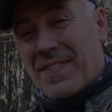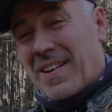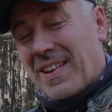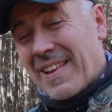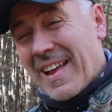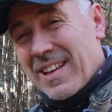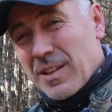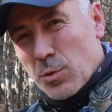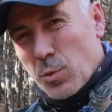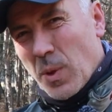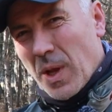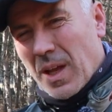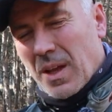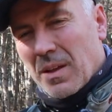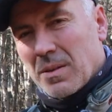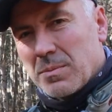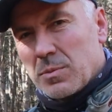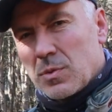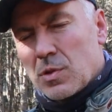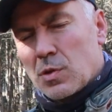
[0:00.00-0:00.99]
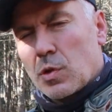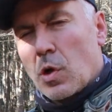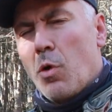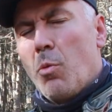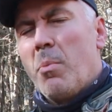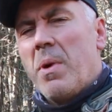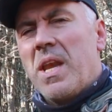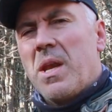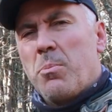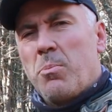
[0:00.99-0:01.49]
The last week,
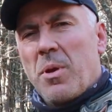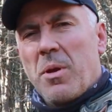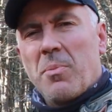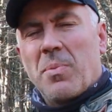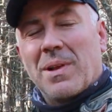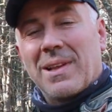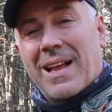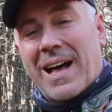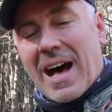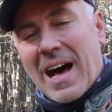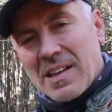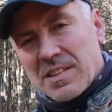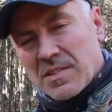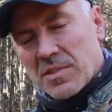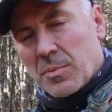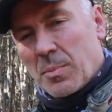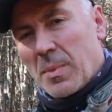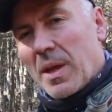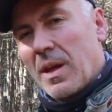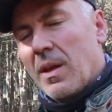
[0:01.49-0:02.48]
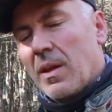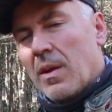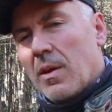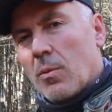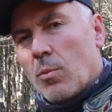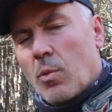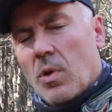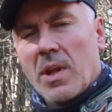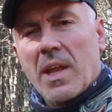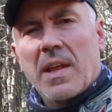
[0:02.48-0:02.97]
so many people asked me
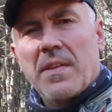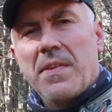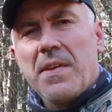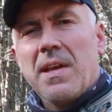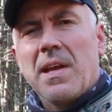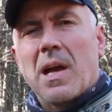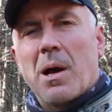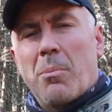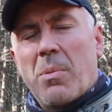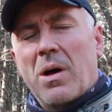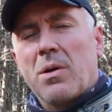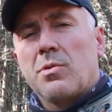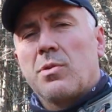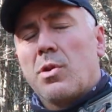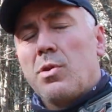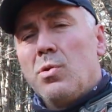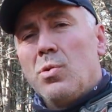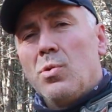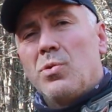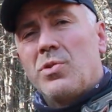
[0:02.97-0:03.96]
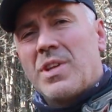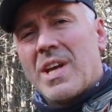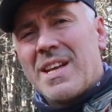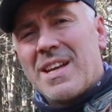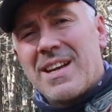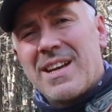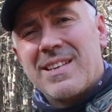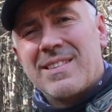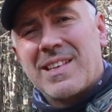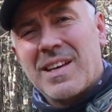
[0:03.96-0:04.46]
what I think about the new
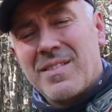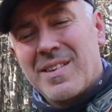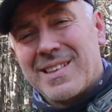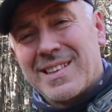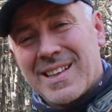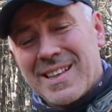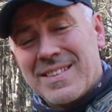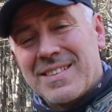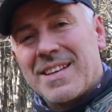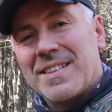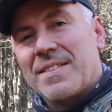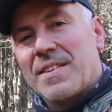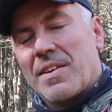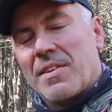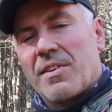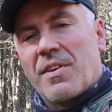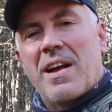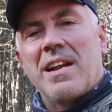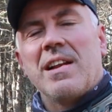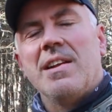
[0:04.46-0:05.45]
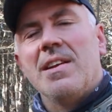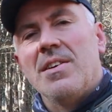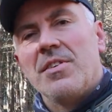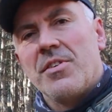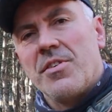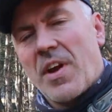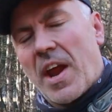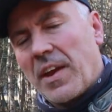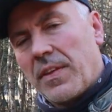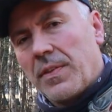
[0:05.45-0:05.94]
Tenere 700 Rally
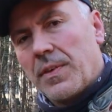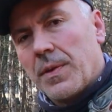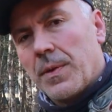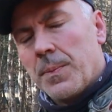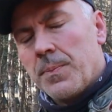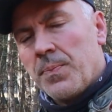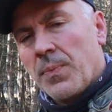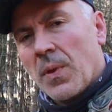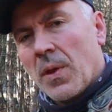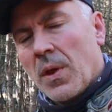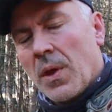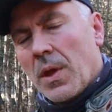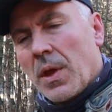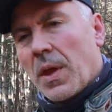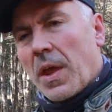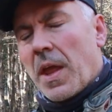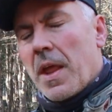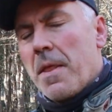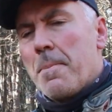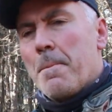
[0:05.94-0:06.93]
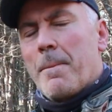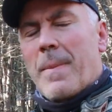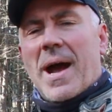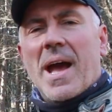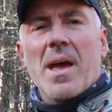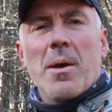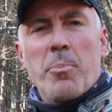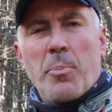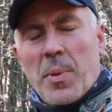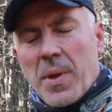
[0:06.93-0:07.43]
Rate. In
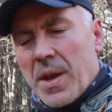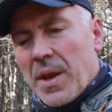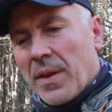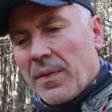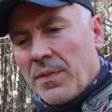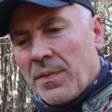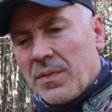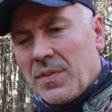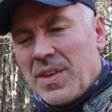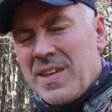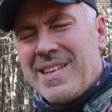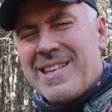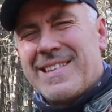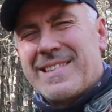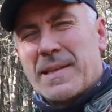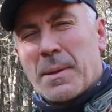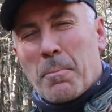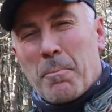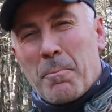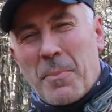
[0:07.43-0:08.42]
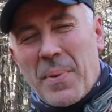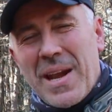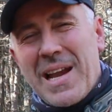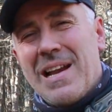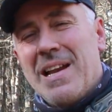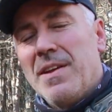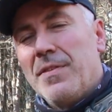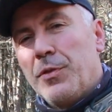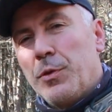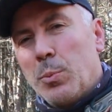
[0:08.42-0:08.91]
my opinion, this is a
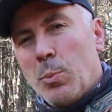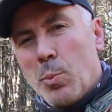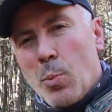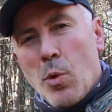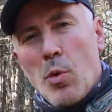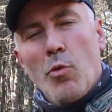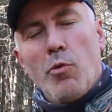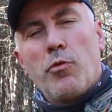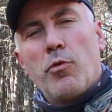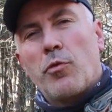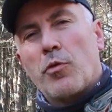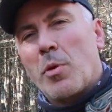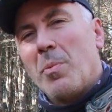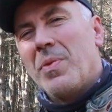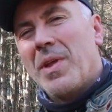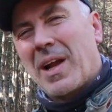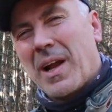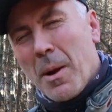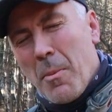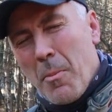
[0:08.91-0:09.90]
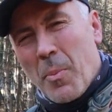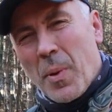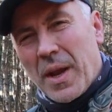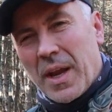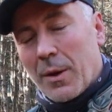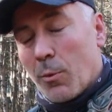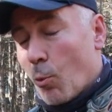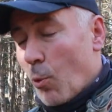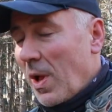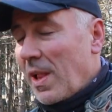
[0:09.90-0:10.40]
brilliant move from the
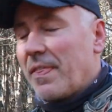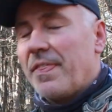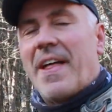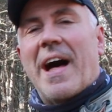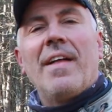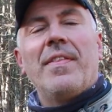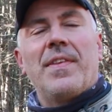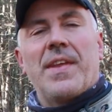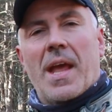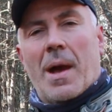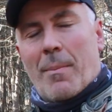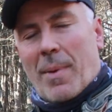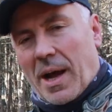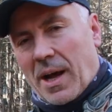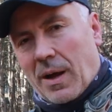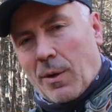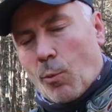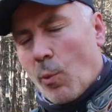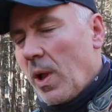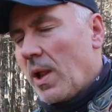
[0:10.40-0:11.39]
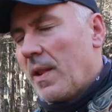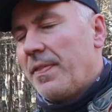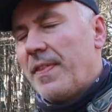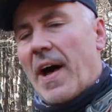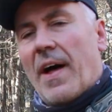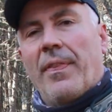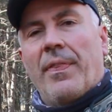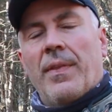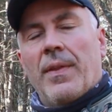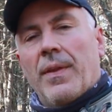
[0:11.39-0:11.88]
company. Well done, Yamaha, well
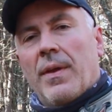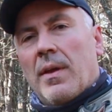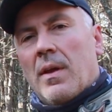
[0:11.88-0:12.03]
done.